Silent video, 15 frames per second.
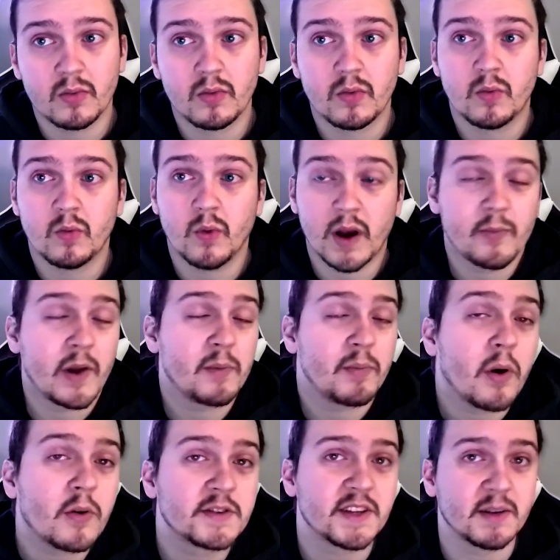Where am I
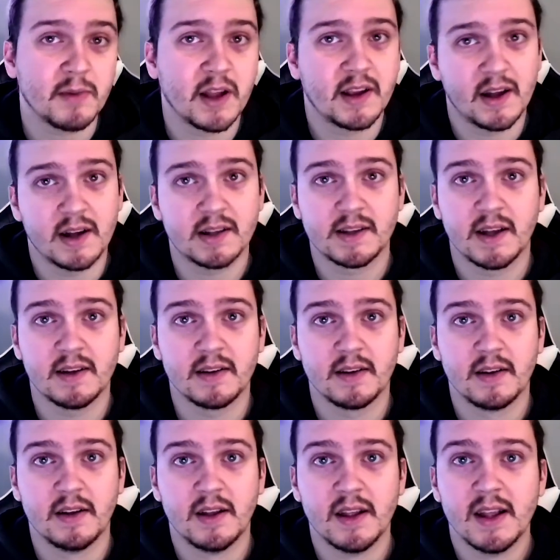posting my content?
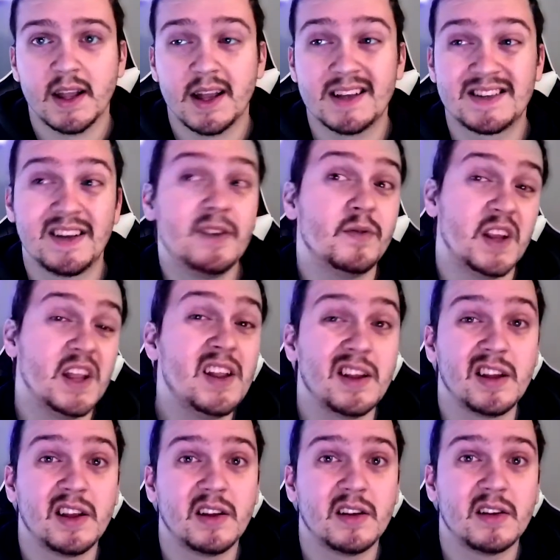Is it unique?
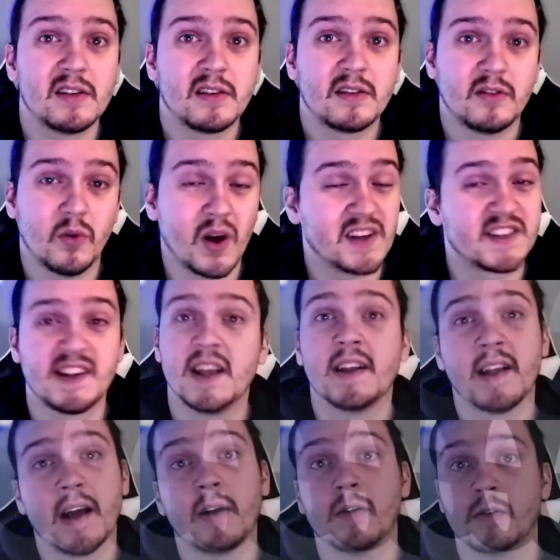Do I stand out?